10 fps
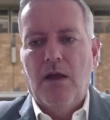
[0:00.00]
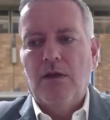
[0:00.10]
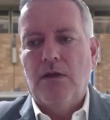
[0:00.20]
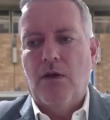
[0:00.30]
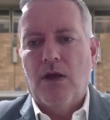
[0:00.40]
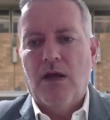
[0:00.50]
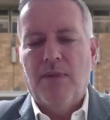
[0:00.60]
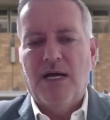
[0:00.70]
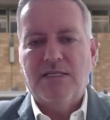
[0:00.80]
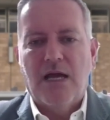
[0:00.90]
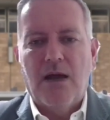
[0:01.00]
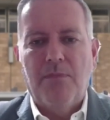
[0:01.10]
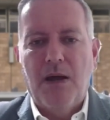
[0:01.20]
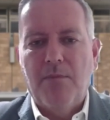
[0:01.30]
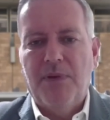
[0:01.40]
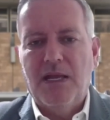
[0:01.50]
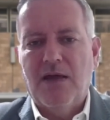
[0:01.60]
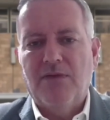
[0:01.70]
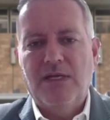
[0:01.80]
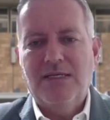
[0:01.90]
Hamas are pumping
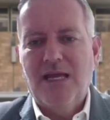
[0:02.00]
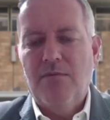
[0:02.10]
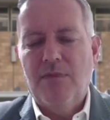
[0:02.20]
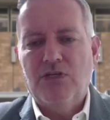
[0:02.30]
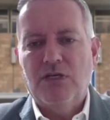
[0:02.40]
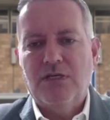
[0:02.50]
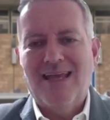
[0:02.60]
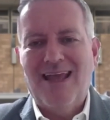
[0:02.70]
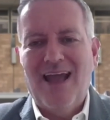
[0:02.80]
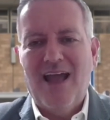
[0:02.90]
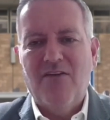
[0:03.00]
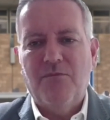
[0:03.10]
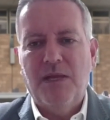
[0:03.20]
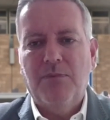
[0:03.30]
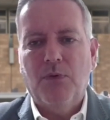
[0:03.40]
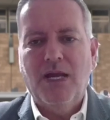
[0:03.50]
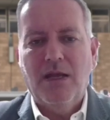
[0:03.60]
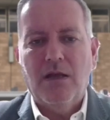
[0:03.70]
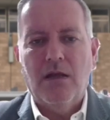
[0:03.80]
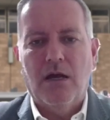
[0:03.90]
out these images. They have people
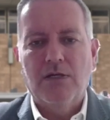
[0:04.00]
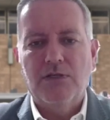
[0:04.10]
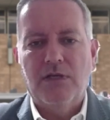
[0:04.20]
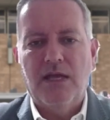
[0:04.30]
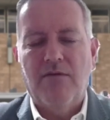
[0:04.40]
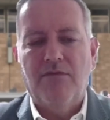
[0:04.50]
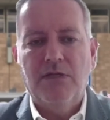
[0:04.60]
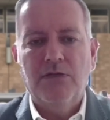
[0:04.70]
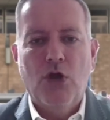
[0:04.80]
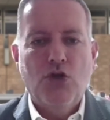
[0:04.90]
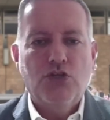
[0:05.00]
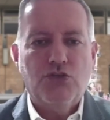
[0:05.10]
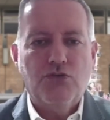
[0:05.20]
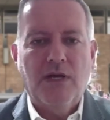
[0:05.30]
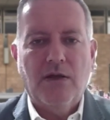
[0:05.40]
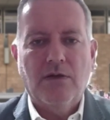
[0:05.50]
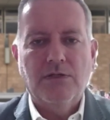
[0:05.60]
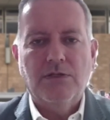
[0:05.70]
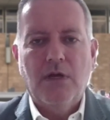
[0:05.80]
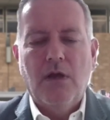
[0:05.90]
in Gaza. They have these
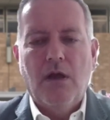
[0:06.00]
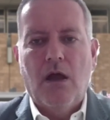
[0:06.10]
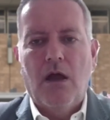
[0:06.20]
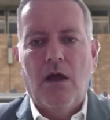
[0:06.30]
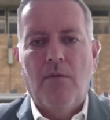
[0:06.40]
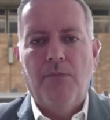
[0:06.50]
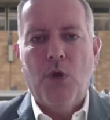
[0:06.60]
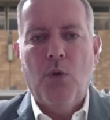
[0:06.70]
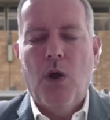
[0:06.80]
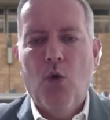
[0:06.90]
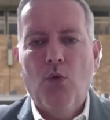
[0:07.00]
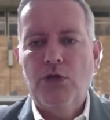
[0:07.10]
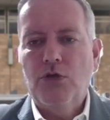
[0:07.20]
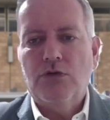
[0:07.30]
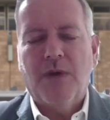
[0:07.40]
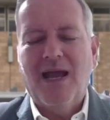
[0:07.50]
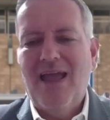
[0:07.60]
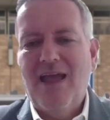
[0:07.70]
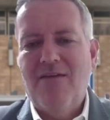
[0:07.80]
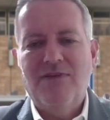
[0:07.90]
stringers who are all used by
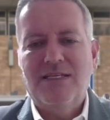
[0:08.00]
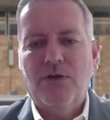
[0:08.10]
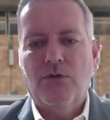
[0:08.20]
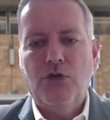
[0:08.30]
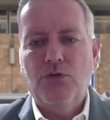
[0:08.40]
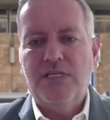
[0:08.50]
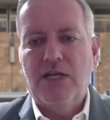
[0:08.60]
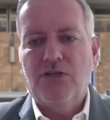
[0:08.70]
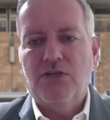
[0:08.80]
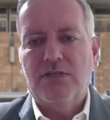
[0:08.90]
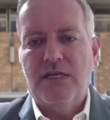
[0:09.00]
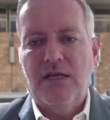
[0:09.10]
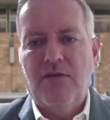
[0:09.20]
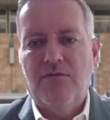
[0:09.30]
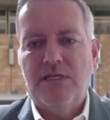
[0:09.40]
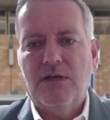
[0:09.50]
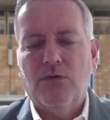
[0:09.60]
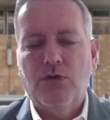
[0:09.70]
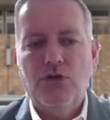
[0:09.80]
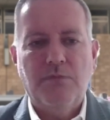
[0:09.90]
every single news agency and every
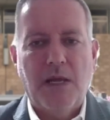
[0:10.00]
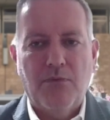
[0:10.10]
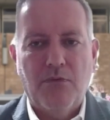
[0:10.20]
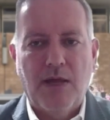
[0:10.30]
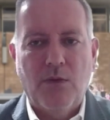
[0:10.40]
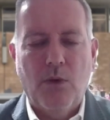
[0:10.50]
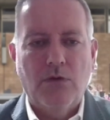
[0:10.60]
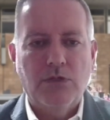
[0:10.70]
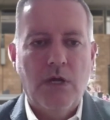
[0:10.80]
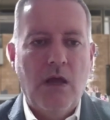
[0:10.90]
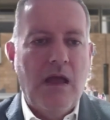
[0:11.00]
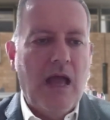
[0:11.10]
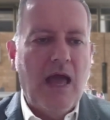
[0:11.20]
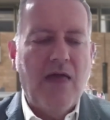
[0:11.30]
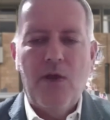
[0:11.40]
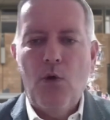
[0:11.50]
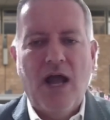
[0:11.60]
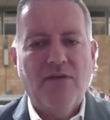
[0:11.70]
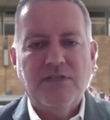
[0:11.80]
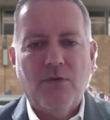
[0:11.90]
single newspaper around the world. And they all
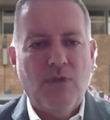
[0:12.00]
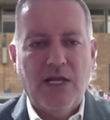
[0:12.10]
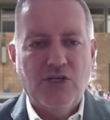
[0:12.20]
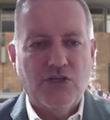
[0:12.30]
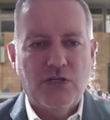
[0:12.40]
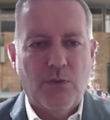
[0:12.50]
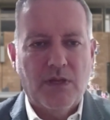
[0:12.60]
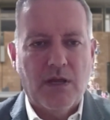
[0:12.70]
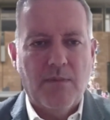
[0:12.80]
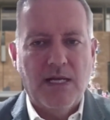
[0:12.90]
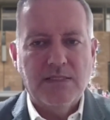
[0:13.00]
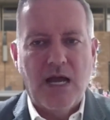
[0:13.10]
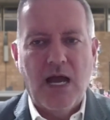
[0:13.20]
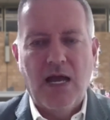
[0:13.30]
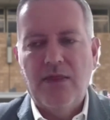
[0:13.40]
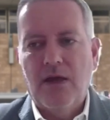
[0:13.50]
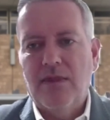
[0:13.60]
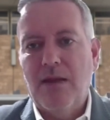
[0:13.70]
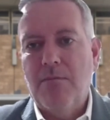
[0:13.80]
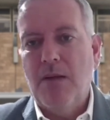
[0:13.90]
have some relationship with Hamas. Either
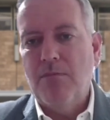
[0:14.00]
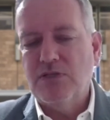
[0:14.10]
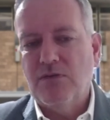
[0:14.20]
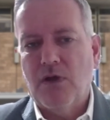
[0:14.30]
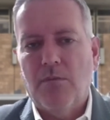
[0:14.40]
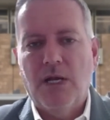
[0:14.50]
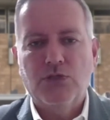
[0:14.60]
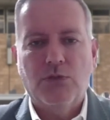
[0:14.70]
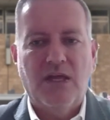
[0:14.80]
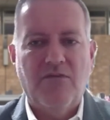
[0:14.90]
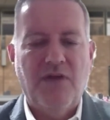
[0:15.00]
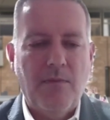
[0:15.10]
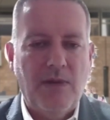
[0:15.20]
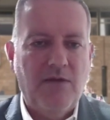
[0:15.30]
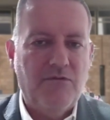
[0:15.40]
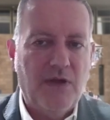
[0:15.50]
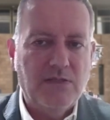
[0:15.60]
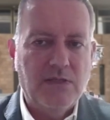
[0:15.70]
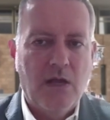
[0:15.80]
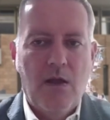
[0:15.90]
they're members of Hamas, or their family and
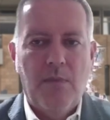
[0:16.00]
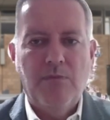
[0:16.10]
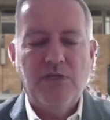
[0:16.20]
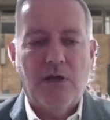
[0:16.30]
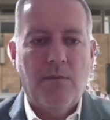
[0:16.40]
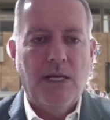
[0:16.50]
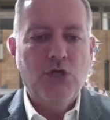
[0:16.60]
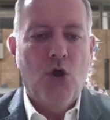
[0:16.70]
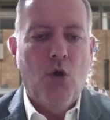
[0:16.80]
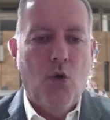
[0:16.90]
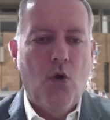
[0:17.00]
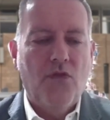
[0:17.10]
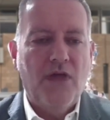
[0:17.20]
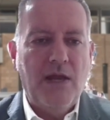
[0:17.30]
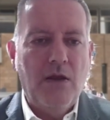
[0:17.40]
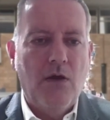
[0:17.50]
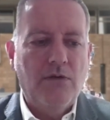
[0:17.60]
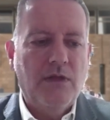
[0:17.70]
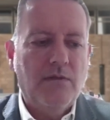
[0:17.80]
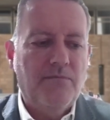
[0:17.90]
friends members of Hamas, or they know
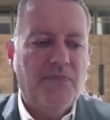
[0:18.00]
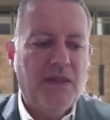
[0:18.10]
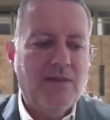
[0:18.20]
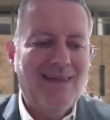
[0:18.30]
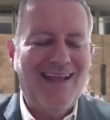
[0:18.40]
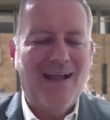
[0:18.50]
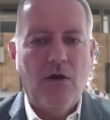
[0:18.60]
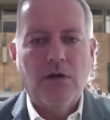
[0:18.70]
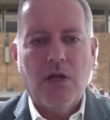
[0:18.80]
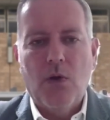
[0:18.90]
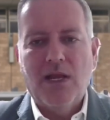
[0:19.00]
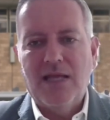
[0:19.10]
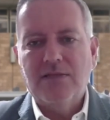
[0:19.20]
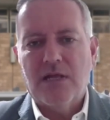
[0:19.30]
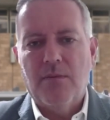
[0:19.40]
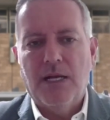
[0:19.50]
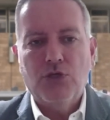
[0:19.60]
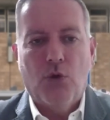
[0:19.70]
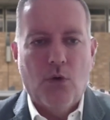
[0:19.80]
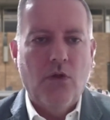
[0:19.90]
that they can't go against
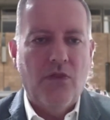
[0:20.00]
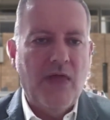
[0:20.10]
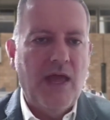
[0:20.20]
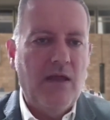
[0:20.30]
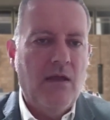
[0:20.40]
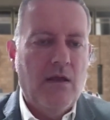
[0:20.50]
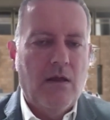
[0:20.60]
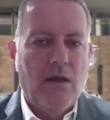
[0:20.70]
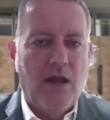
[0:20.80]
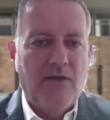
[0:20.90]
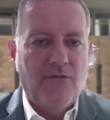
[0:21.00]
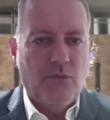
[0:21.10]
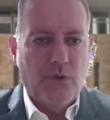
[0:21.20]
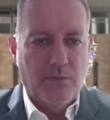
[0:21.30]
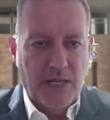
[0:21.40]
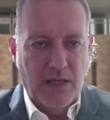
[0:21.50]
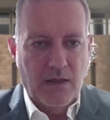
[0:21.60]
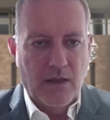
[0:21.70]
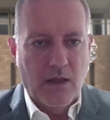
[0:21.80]
Hamas, or their life would be